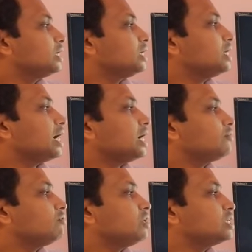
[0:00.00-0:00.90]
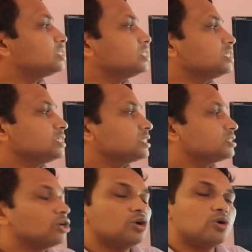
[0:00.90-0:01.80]
He had finished
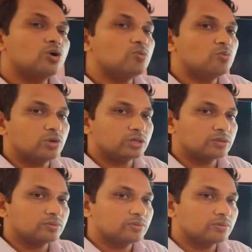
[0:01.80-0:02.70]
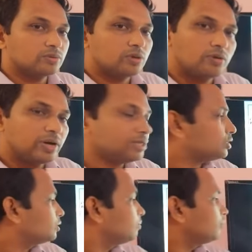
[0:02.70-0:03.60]
his homework.
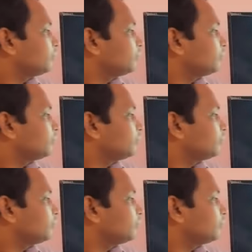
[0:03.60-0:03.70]
Alright.